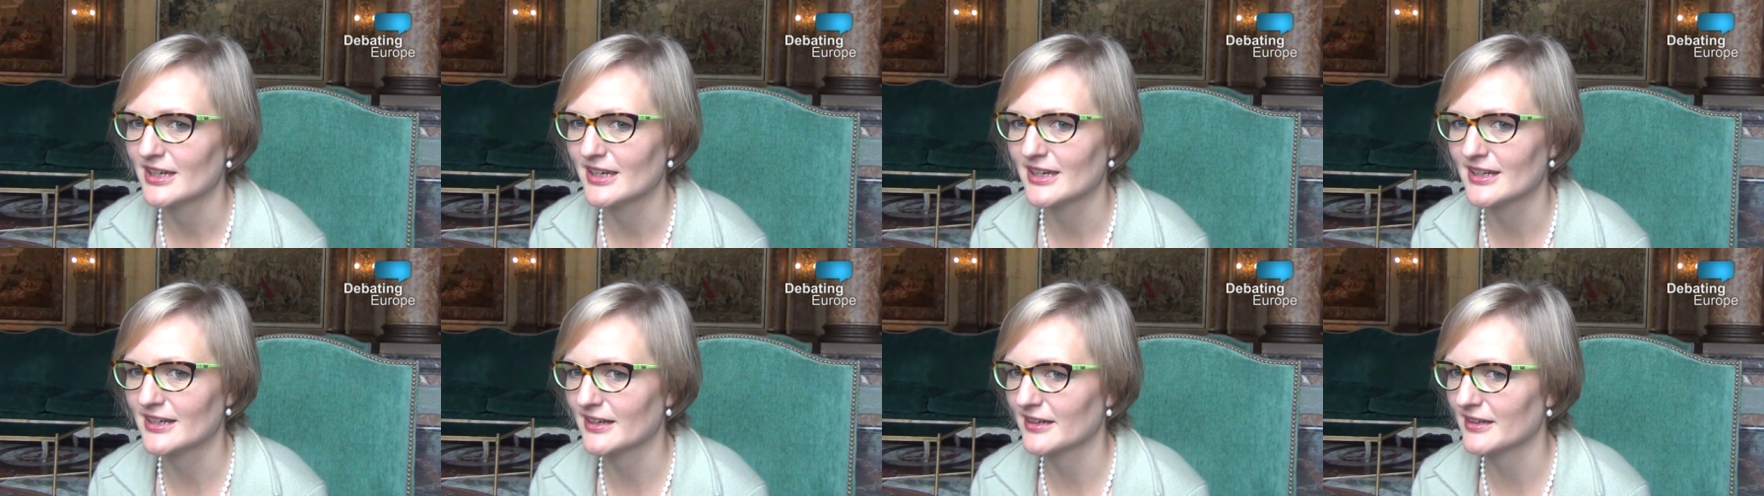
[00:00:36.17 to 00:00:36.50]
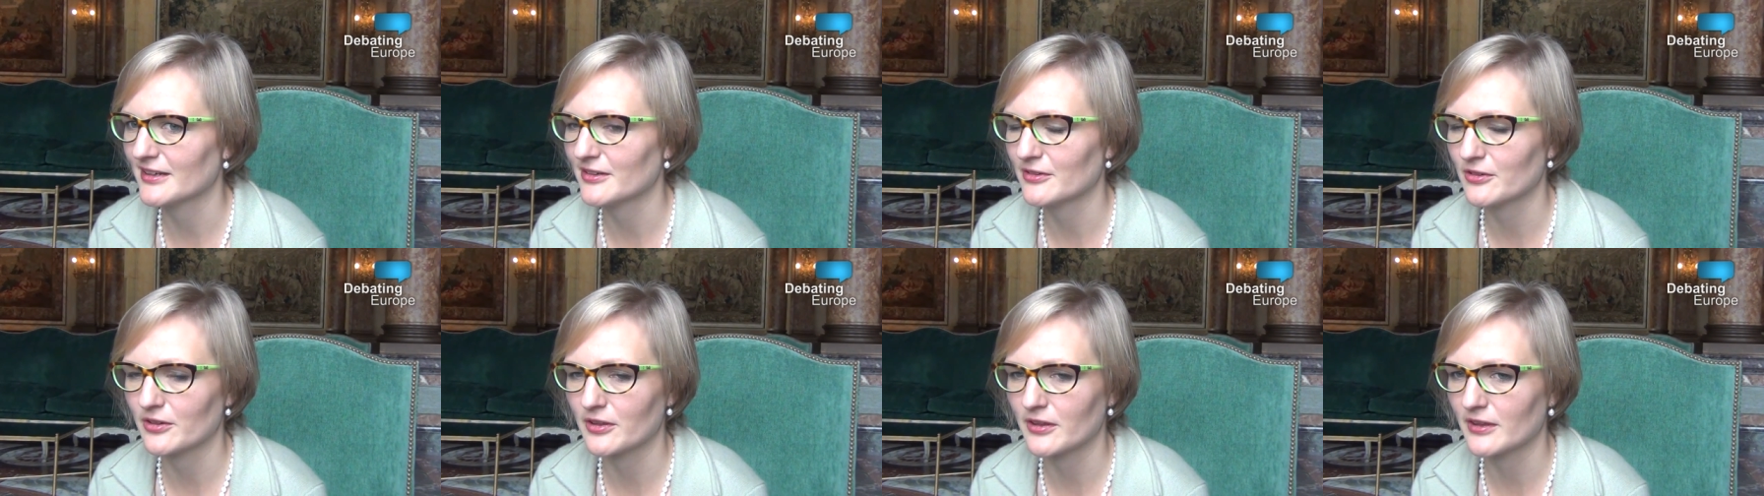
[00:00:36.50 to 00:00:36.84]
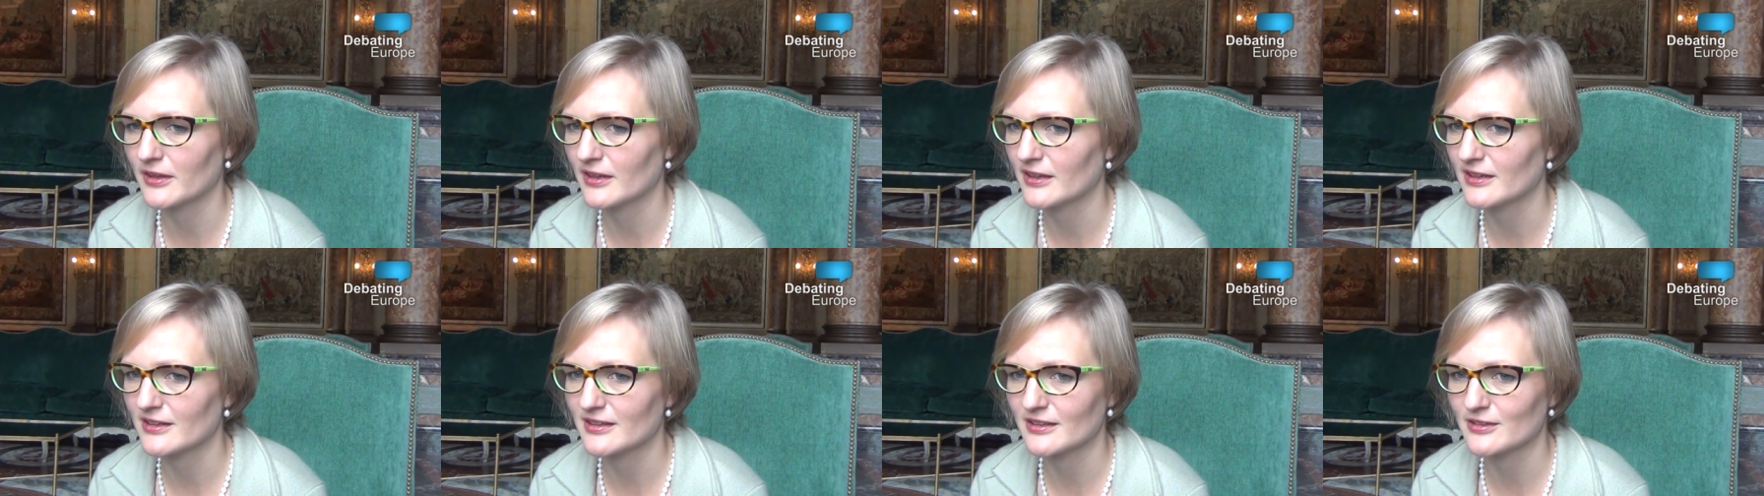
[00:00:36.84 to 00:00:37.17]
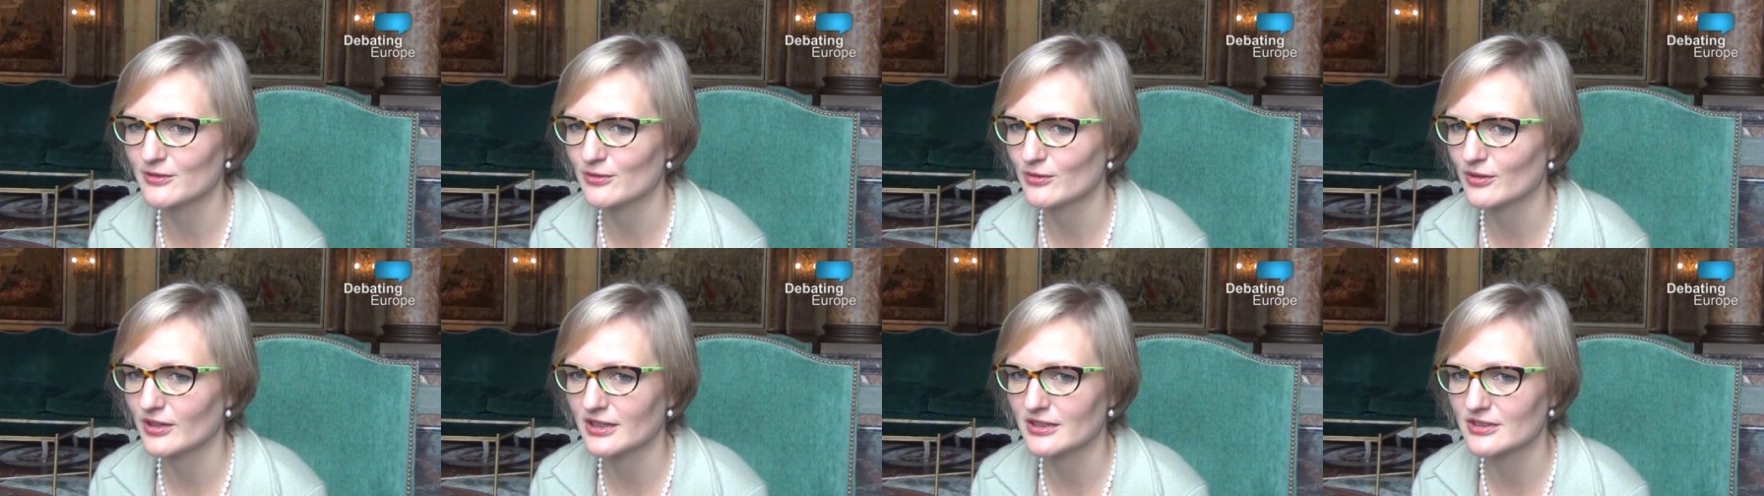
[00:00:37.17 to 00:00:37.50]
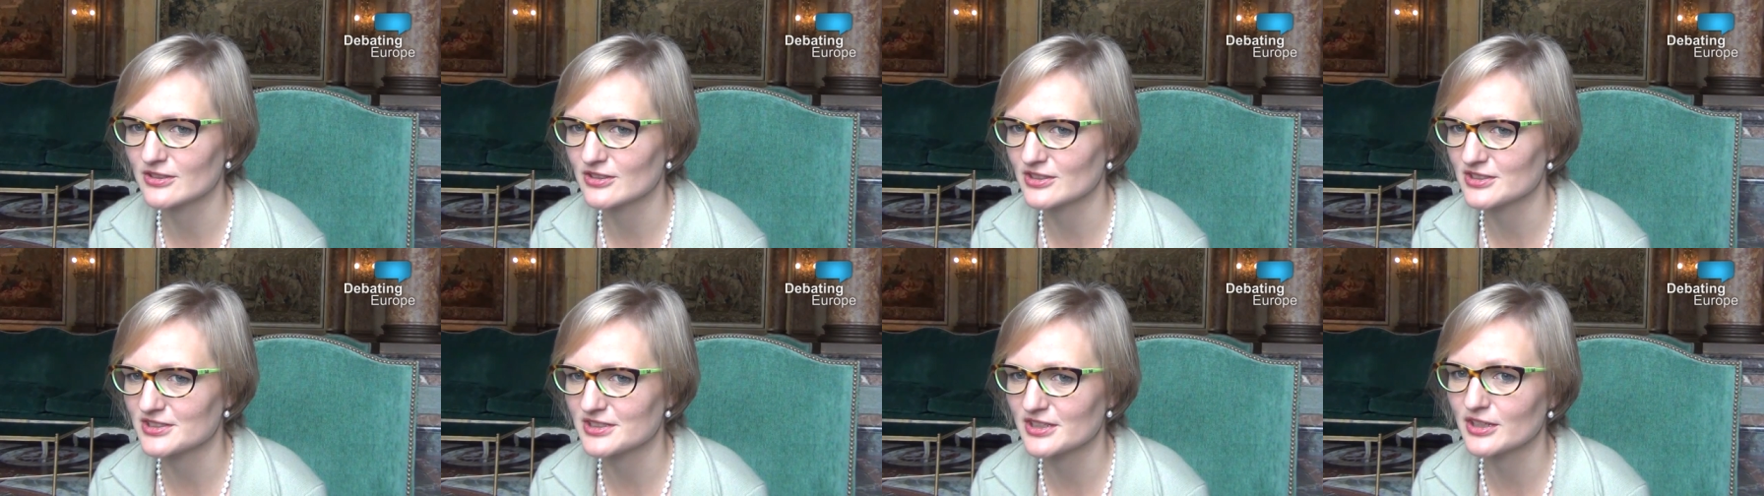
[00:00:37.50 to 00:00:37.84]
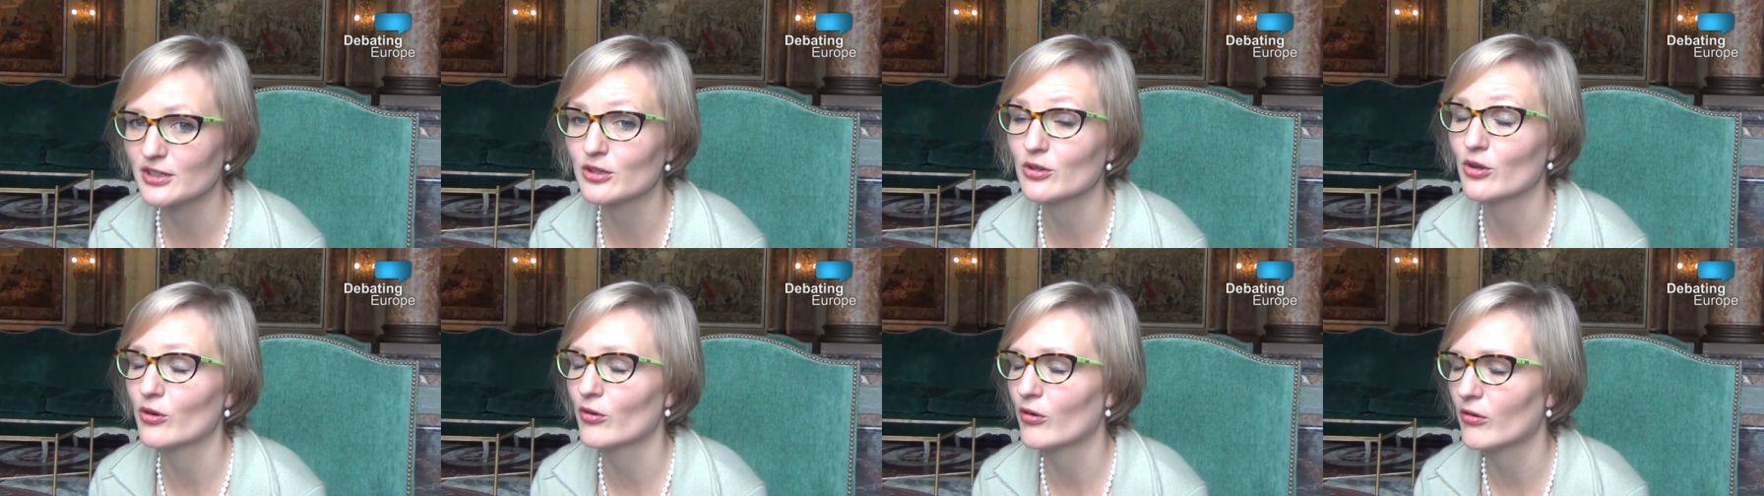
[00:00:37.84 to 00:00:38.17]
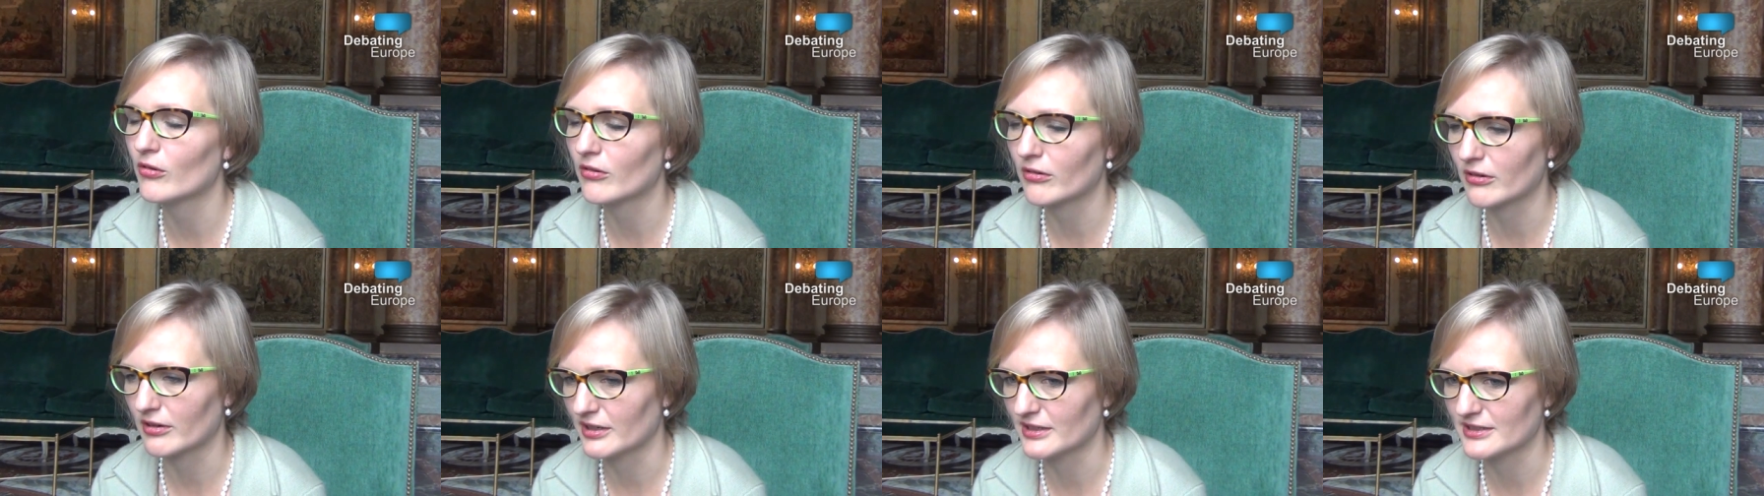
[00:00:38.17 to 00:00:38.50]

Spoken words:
And I don't think that you can just ignore